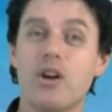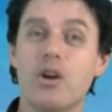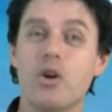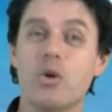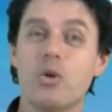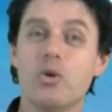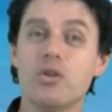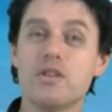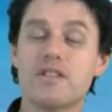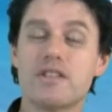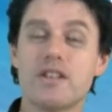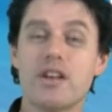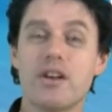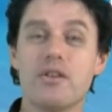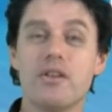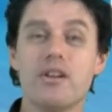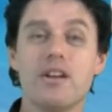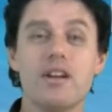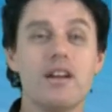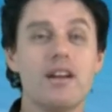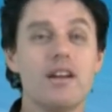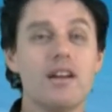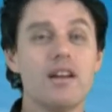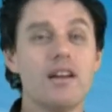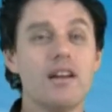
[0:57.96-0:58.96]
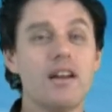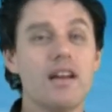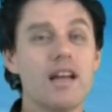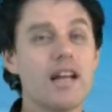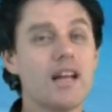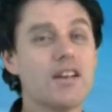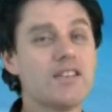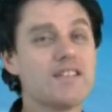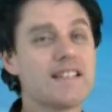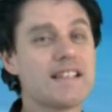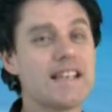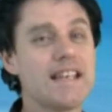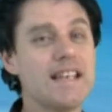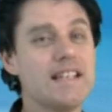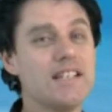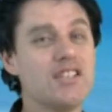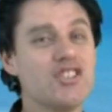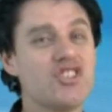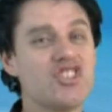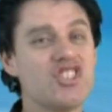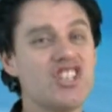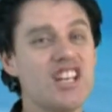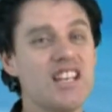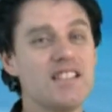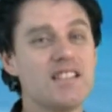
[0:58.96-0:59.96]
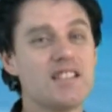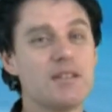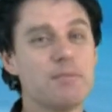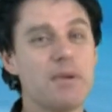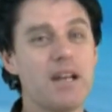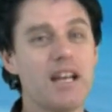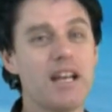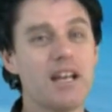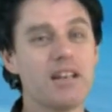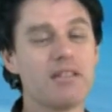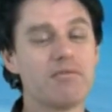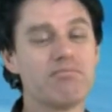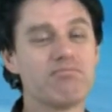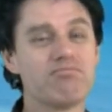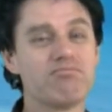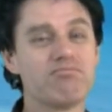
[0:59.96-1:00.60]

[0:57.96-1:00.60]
Also, our skin sheds about